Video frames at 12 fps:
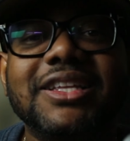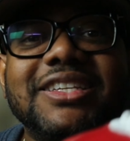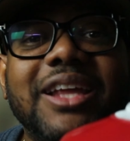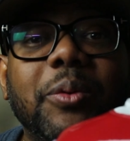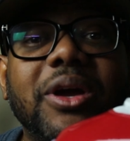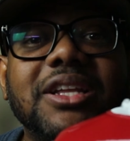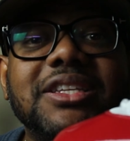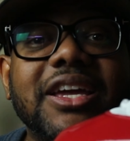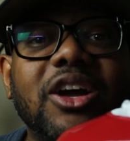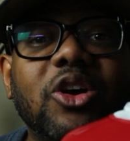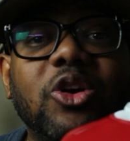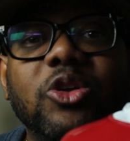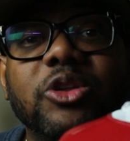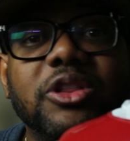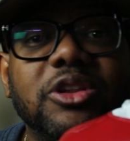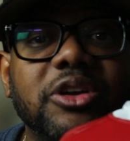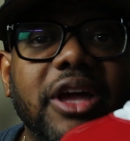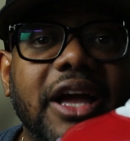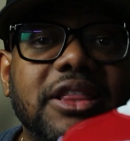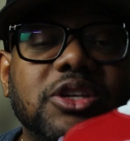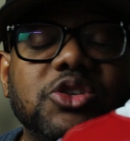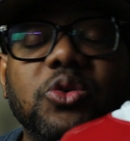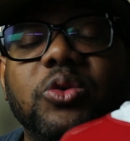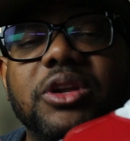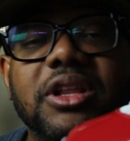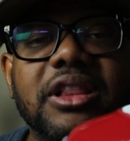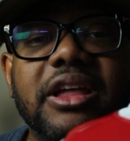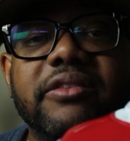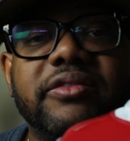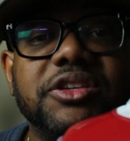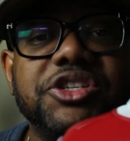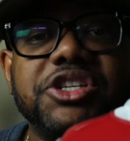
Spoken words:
Today we're going to take an early look at the Jordan 11